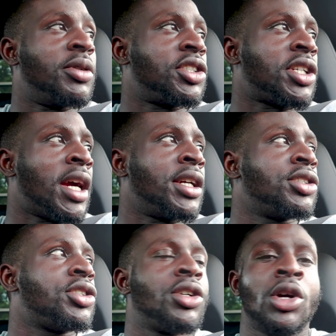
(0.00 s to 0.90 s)
been
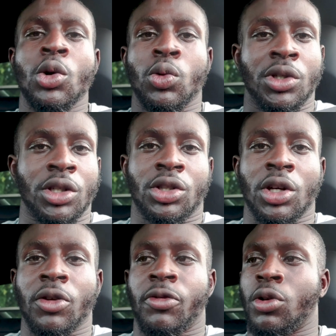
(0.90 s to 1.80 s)
changed. We just
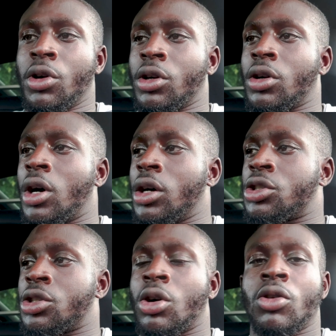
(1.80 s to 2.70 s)
took it for a
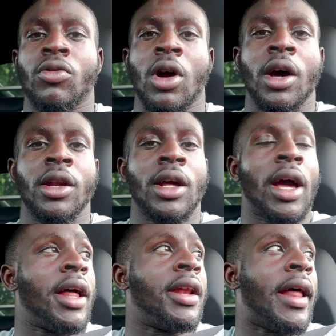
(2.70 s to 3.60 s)
slow run,
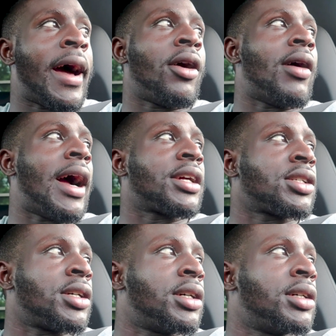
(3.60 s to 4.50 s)
and now
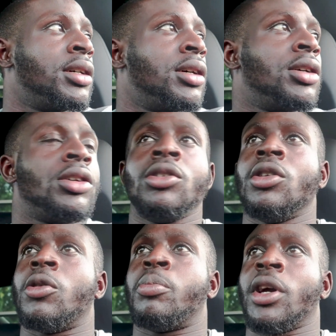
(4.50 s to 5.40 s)
actually,
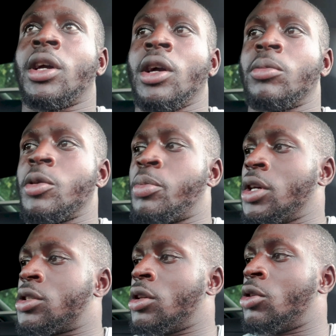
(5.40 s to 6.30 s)
you know, picking up the
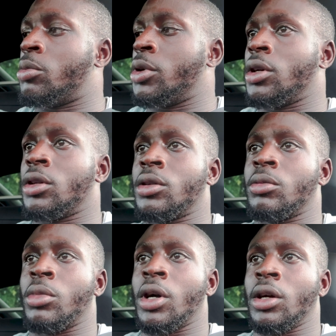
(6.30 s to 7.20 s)
pace a little bit.
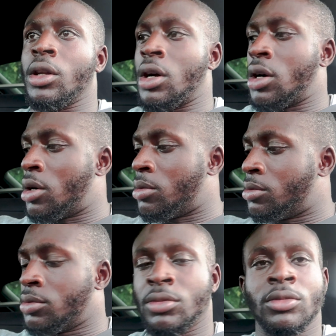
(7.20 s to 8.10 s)
But
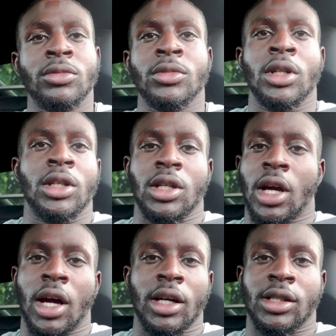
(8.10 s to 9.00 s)

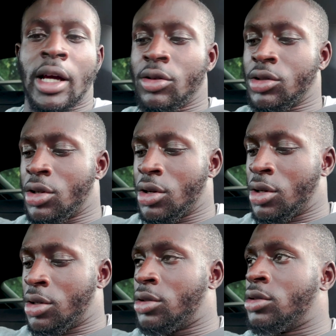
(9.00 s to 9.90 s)
yeah, sounds
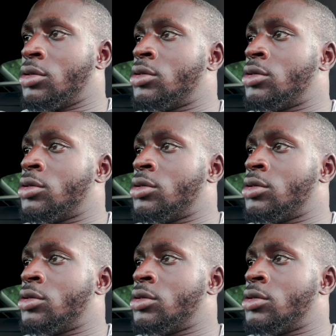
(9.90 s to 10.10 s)
good,